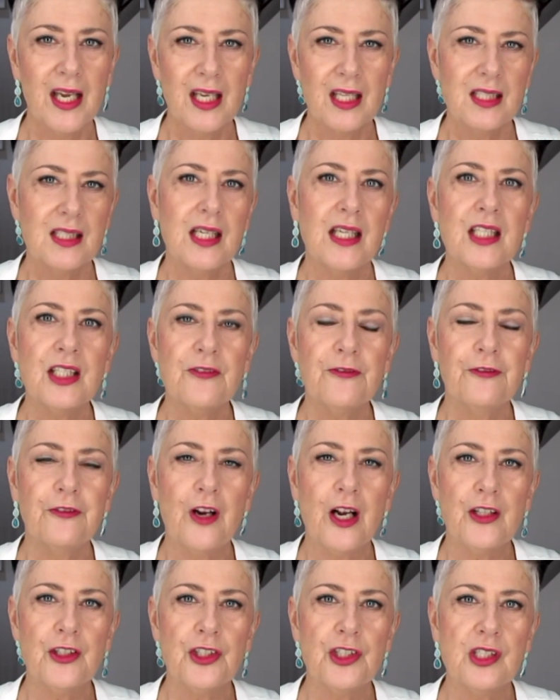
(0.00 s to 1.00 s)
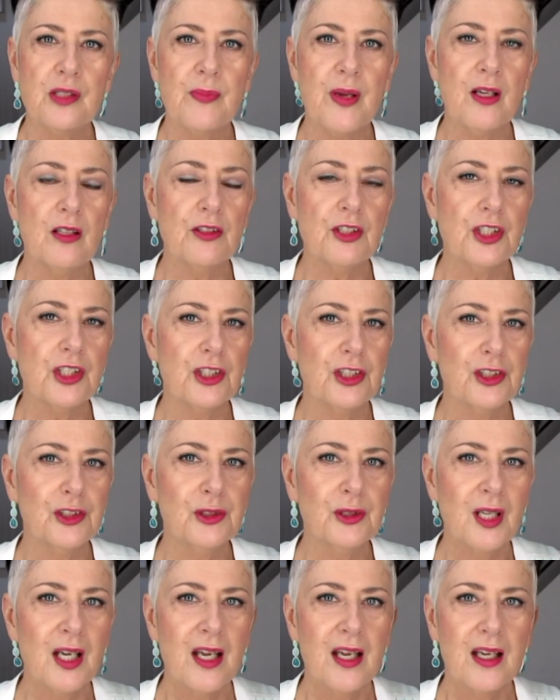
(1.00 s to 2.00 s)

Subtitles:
It's a nice fresh smell too.